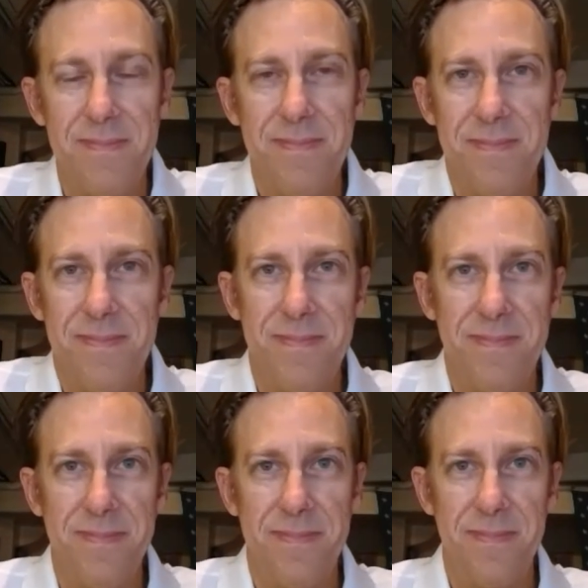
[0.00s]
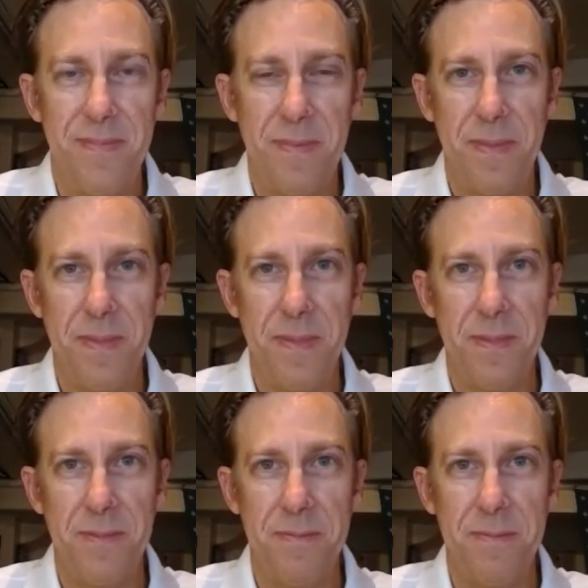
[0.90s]

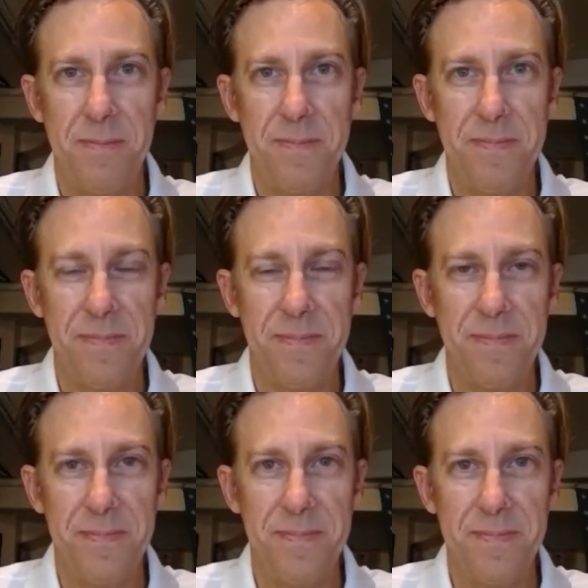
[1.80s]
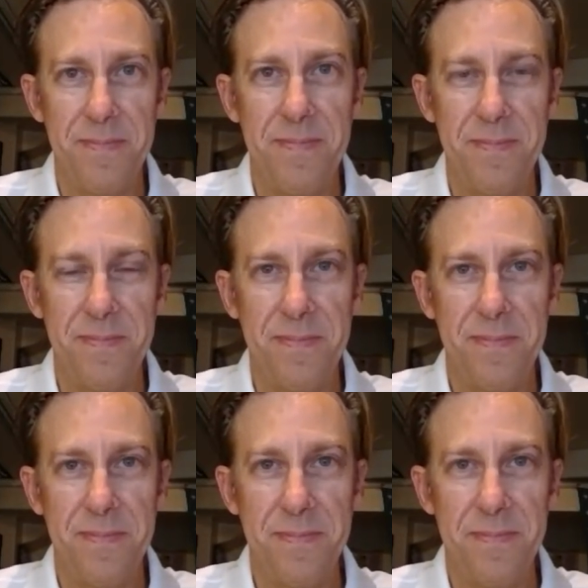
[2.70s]

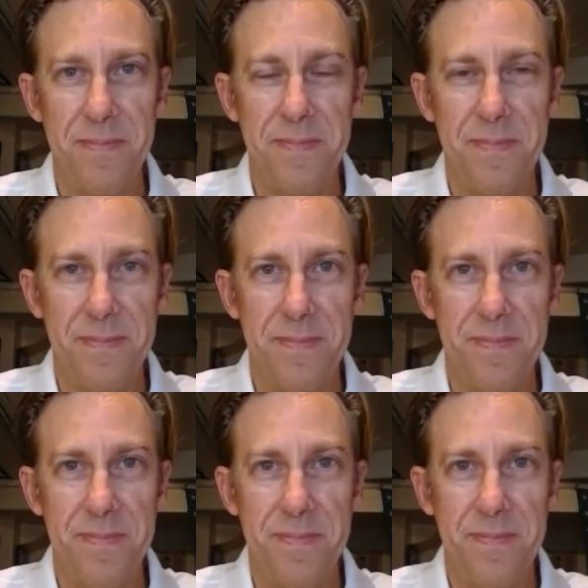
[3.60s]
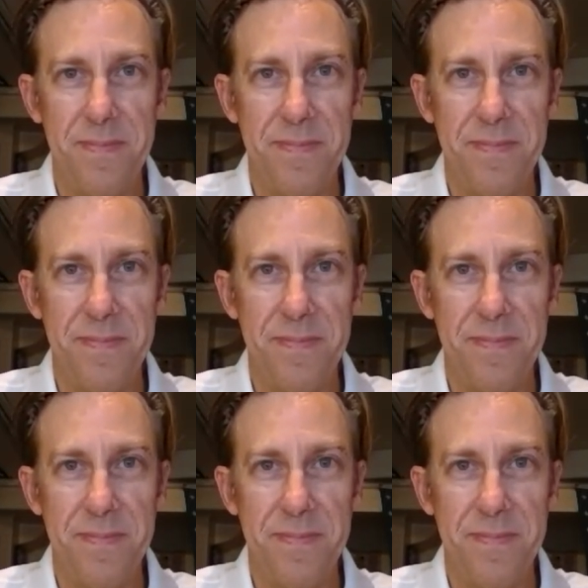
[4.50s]
No words are spoken by the person on screen.